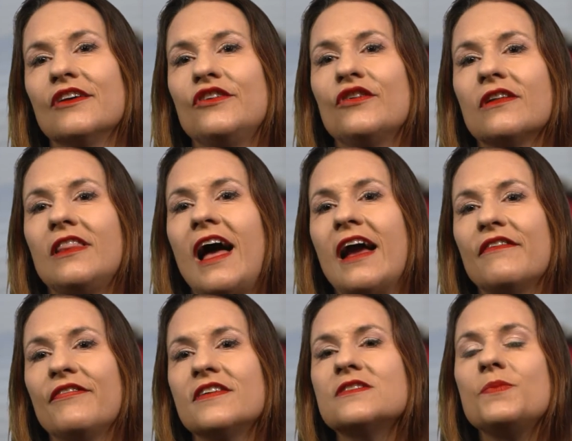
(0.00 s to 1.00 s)
your
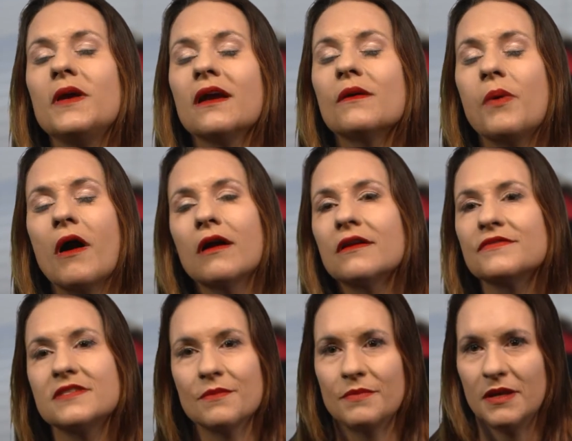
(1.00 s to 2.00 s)
life as being a part of
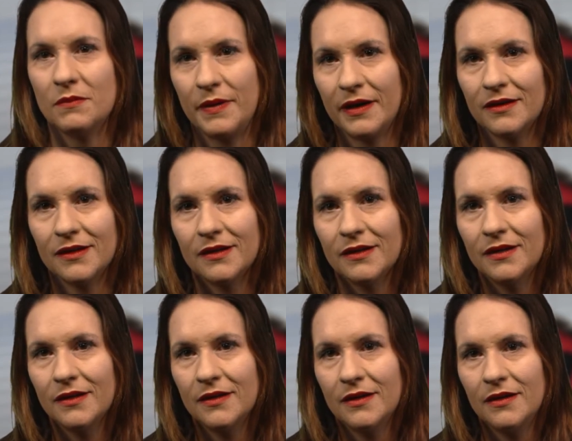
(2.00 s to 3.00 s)
something bigger
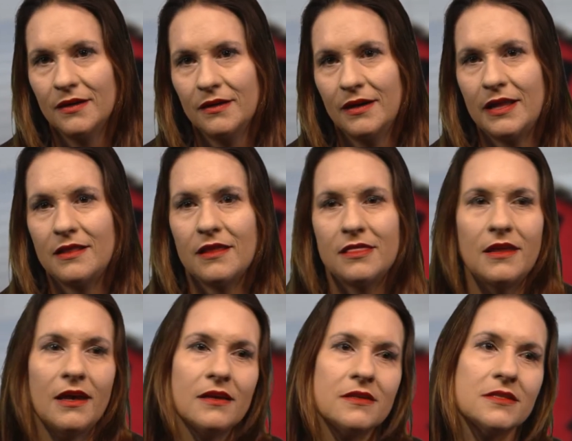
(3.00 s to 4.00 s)
and the
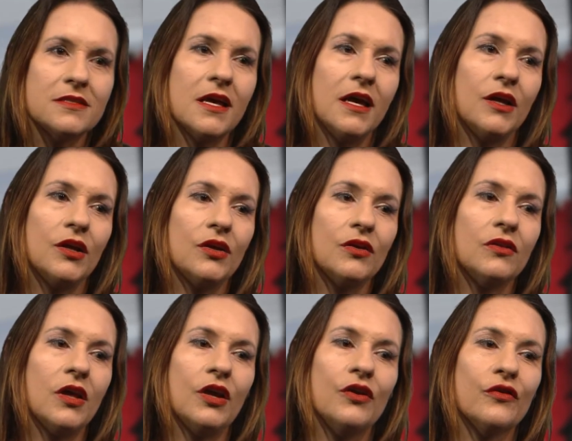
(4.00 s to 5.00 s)
things that,
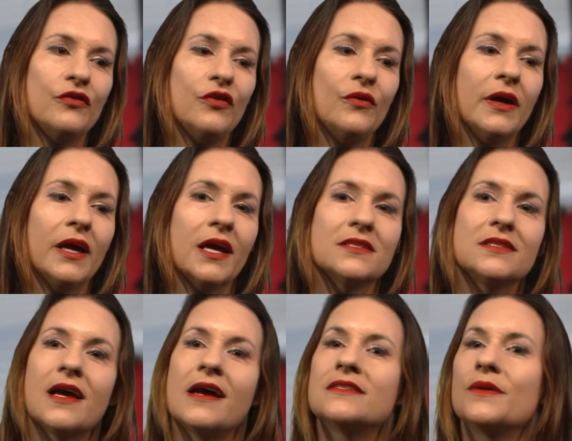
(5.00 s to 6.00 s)
that you're doing as,
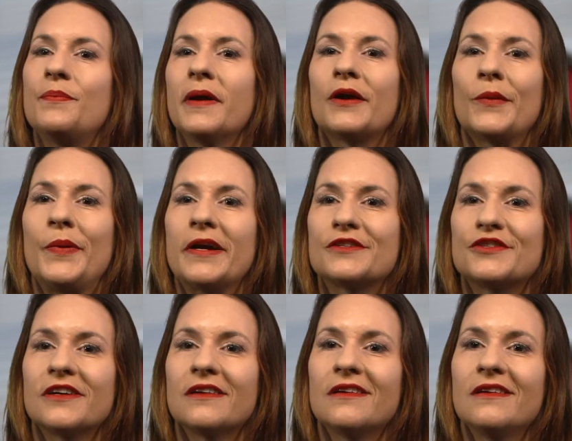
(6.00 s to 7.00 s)
as a bigger
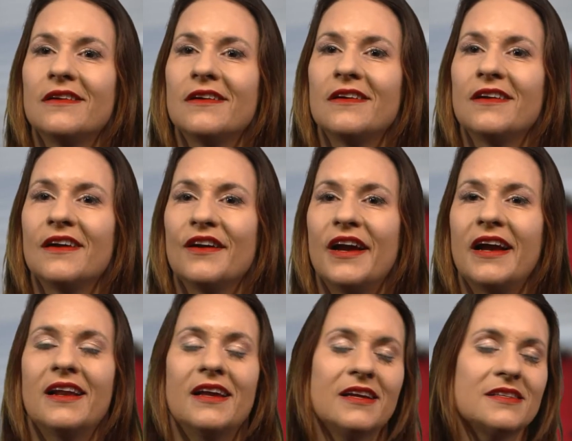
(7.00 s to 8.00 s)
picture.
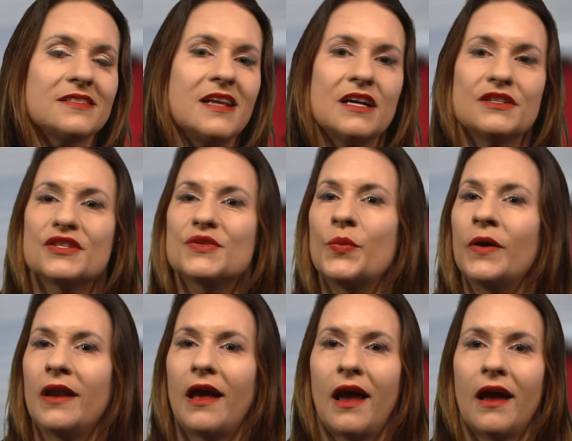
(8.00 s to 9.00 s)
Right? It's not just
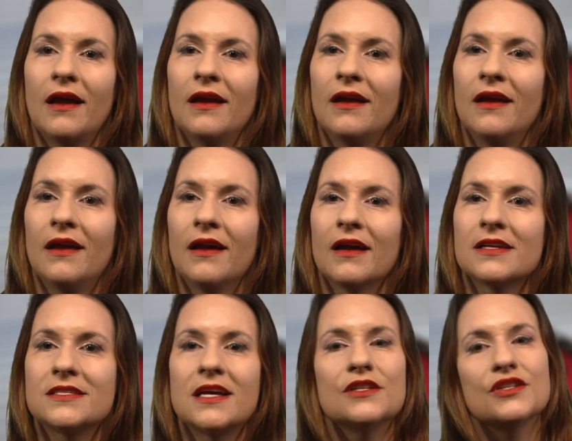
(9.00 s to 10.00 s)
one day,
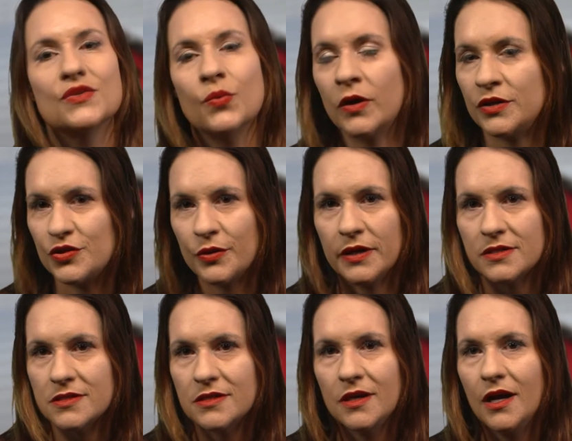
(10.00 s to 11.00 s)
it's not just one choice.